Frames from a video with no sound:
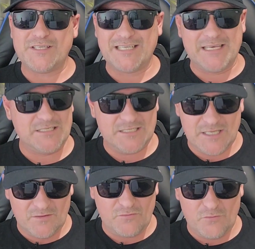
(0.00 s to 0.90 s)
that get
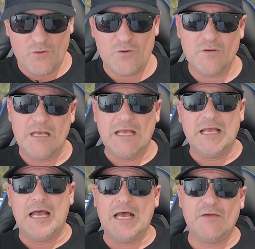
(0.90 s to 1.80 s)
sent through.
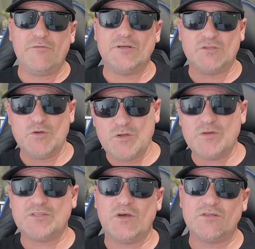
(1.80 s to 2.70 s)
If I do
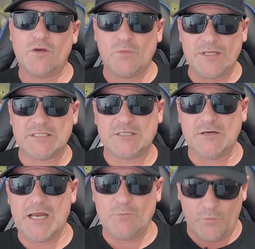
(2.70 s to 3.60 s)
use those on my
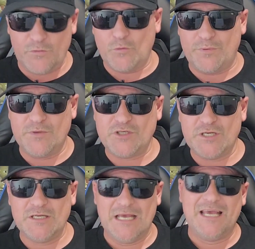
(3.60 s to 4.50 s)
Instagram with your permission,